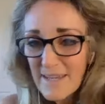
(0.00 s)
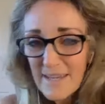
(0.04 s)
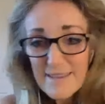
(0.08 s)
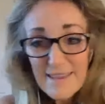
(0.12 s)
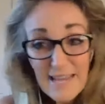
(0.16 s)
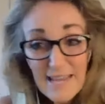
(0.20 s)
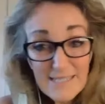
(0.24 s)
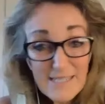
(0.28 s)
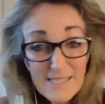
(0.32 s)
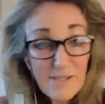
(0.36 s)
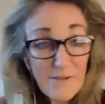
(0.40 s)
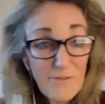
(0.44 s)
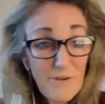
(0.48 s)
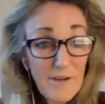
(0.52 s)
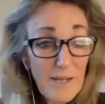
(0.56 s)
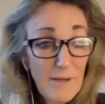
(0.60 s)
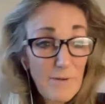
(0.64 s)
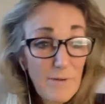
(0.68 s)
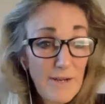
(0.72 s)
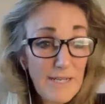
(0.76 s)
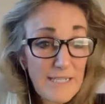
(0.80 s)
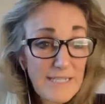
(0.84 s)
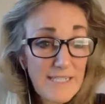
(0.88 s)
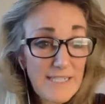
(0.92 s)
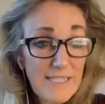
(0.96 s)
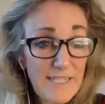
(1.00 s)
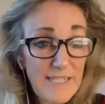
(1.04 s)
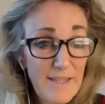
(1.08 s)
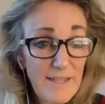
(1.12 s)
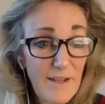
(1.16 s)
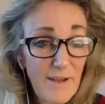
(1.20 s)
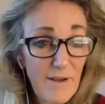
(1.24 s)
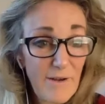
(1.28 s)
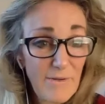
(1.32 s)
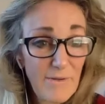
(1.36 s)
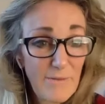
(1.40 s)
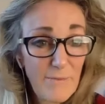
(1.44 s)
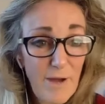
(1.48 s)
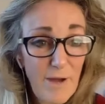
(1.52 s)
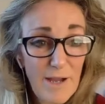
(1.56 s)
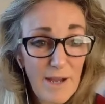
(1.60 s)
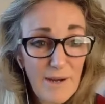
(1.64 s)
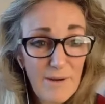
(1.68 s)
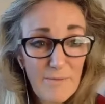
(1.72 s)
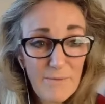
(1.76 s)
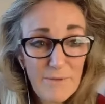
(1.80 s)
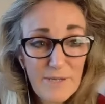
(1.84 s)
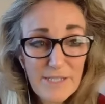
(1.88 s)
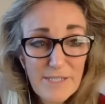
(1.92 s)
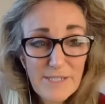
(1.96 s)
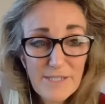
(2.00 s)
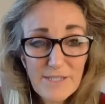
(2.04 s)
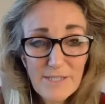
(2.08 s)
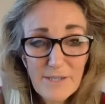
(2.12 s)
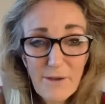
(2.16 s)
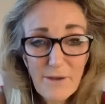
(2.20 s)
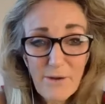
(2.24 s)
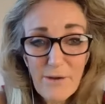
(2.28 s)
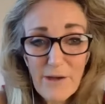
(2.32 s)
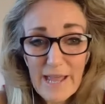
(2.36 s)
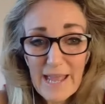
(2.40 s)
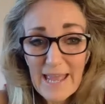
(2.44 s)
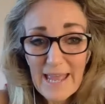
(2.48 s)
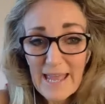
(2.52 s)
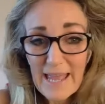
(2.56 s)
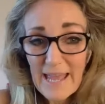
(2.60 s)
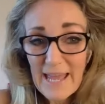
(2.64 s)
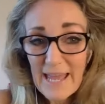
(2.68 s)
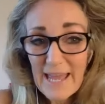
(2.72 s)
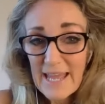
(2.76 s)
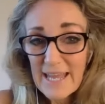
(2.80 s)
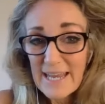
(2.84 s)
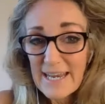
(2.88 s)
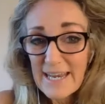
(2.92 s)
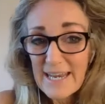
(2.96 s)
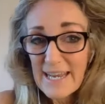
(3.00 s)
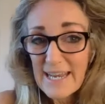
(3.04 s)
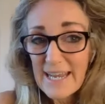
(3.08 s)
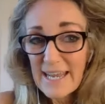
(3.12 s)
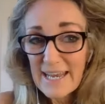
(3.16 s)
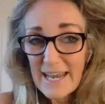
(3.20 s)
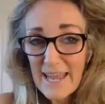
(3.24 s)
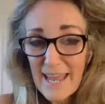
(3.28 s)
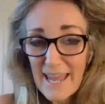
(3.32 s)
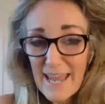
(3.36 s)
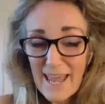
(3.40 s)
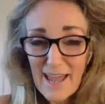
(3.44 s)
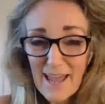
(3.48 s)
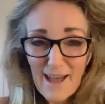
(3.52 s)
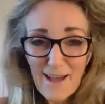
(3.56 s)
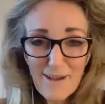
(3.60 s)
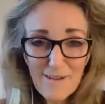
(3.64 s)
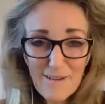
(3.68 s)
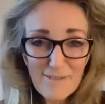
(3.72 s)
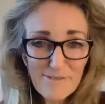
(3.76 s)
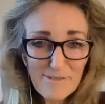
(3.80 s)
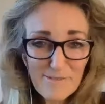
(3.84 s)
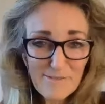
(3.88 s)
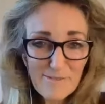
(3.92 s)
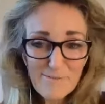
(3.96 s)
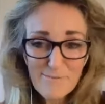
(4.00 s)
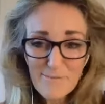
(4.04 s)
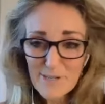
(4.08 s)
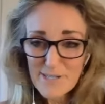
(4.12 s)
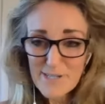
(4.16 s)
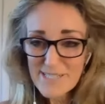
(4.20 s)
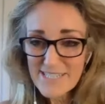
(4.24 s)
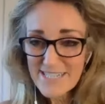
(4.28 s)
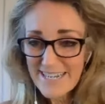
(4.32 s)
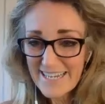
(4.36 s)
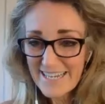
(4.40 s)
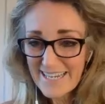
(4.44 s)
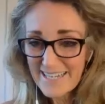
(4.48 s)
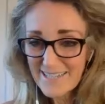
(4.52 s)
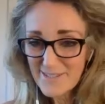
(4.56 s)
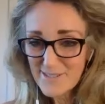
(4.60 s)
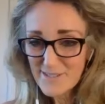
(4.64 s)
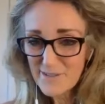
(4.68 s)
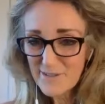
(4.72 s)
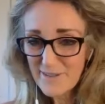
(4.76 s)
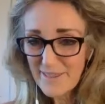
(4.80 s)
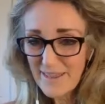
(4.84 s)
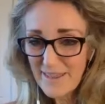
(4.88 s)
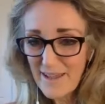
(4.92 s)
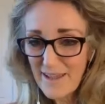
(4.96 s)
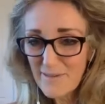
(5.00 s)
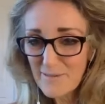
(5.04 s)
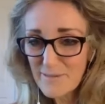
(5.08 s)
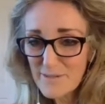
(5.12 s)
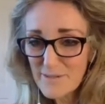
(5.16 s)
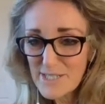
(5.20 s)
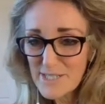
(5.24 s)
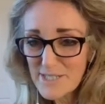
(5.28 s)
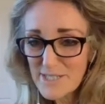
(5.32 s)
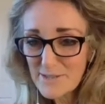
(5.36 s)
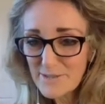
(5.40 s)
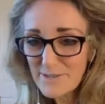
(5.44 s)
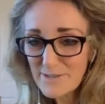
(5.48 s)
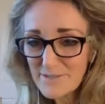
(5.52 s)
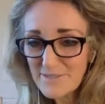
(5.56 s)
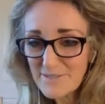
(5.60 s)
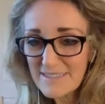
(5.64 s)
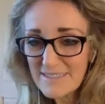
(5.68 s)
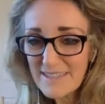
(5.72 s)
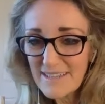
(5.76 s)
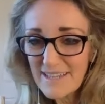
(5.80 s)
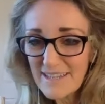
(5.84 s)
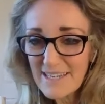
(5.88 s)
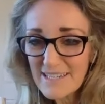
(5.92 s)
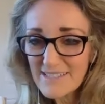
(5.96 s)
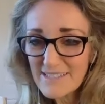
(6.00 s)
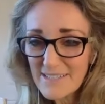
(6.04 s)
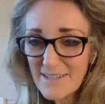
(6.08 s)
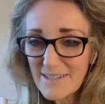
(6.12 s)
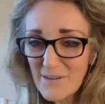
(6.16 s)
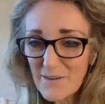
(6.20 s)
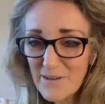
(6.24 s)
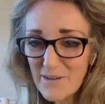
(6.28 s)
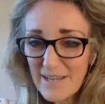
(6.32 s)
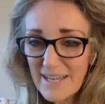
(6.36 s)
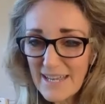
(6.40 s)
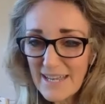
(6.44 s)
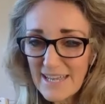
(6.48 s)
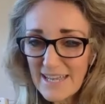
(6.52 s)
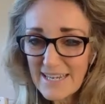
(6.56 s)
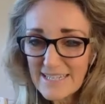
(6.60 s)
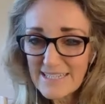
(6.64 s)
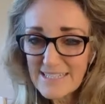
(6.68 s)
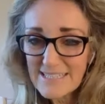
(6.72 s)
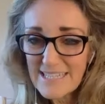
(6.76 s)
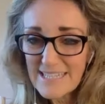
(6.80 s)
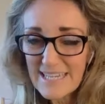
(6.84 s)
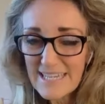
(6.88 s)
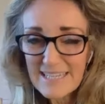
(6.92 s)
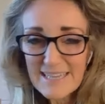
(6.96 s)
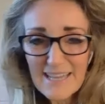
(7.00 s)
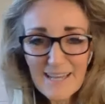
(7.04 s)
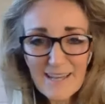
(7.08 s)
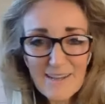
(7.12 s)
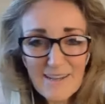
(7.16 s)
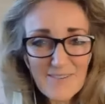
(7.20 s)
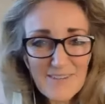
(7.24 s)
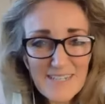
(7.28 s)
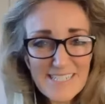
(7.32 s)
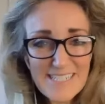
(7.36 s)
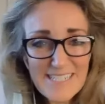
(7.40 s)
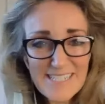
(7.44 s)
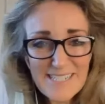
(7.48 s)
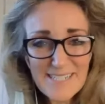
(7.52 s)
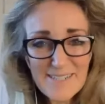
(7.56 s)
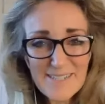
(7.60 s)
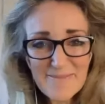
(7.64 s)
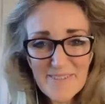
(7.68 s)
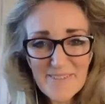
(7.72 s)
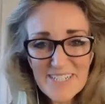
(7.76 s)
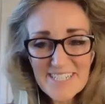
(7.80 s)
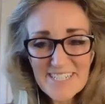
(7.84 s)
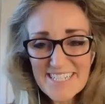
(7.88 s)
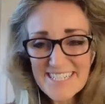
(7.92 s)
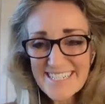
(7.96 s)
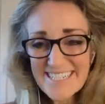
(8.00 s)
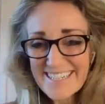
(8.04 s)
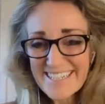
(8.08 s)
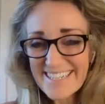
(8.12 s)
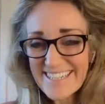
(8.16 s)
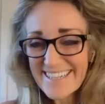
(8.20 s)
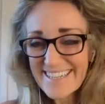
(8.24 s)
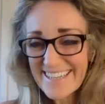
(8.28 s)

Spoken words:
That's a great question, though. Why don't we just go ahead and have Marsha answer that? Would you like to go ahead and take that question, Marsha?